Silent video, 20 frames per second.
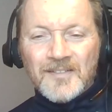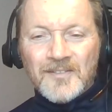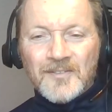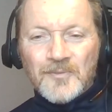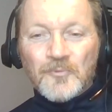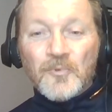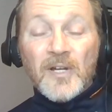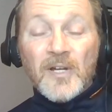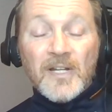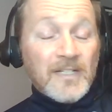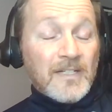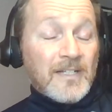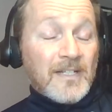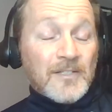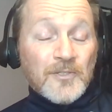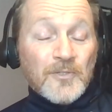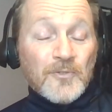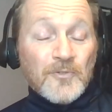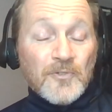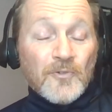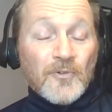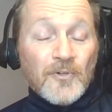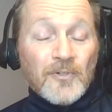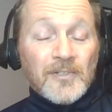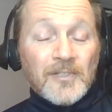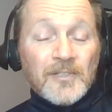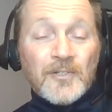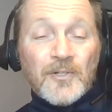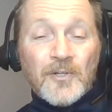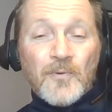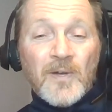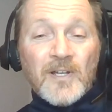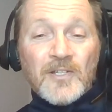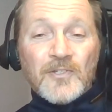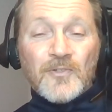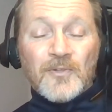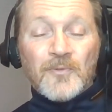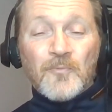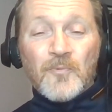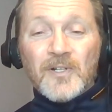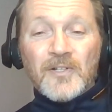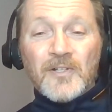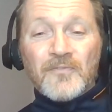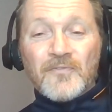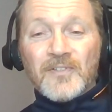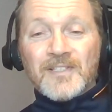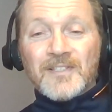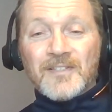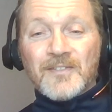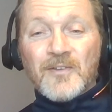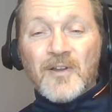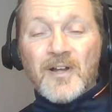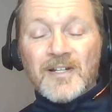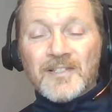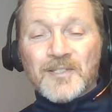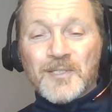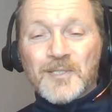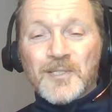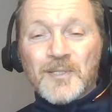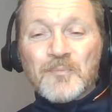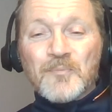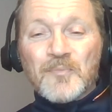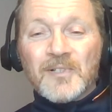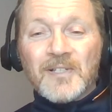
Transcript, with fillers: Right. It answers your earlier question. What if it's not as simple